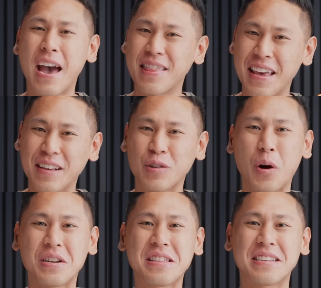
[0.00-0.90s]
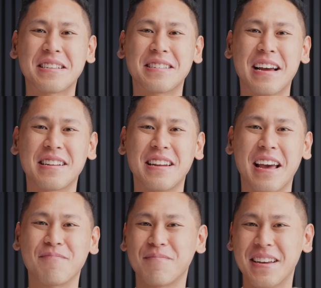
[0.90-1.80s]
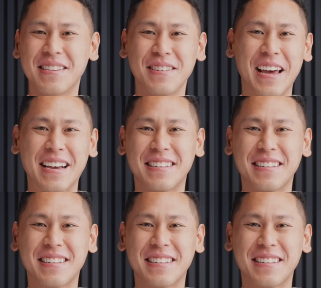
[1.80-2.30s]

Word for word: And thanks for watching This Is Tech Today. Until next